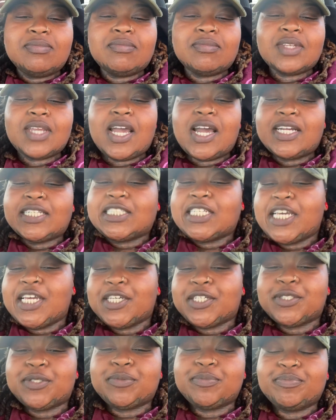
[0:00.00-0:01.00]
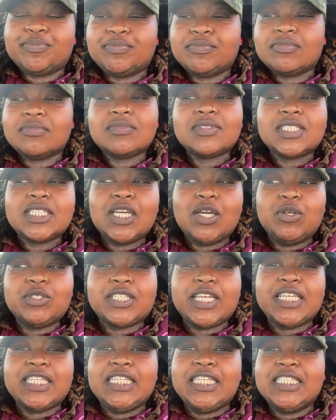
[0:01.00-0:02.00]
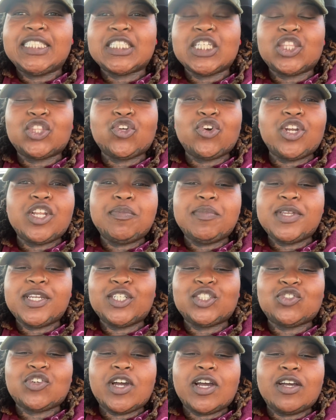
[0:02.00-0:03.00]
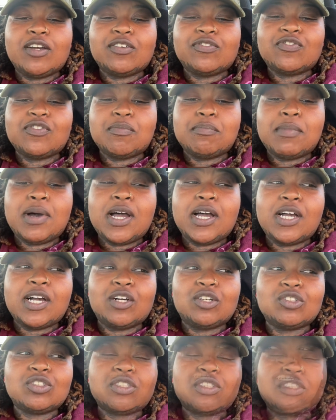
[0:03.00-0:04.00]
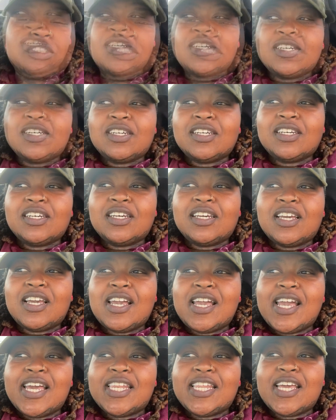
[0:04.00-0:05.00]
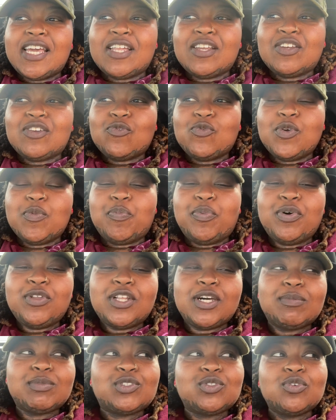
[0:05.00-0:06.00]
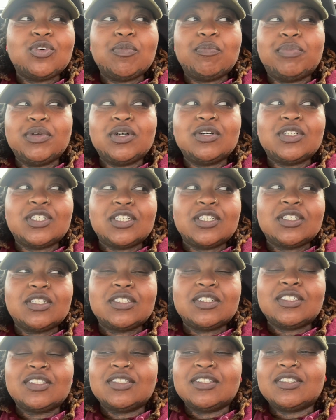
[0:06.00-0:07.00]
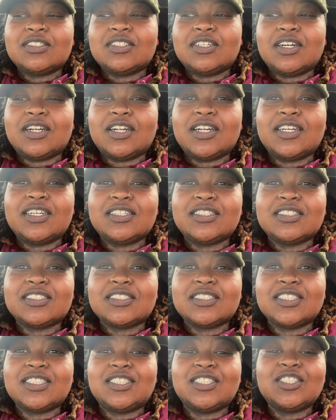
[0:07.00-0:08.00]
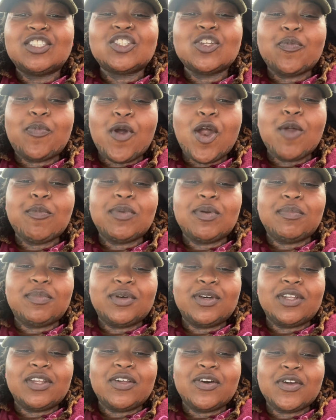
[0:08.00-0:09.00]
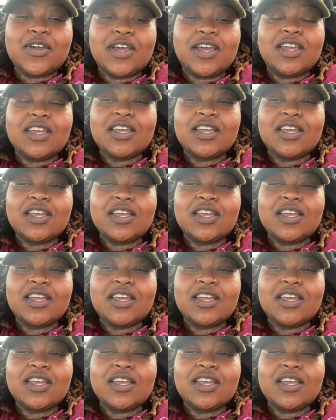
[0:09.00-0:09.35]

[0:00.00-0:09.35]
I take him. It was at least a 30-minute drive from my house. And then we pull up to a building. All right. This is an apartment building, okay?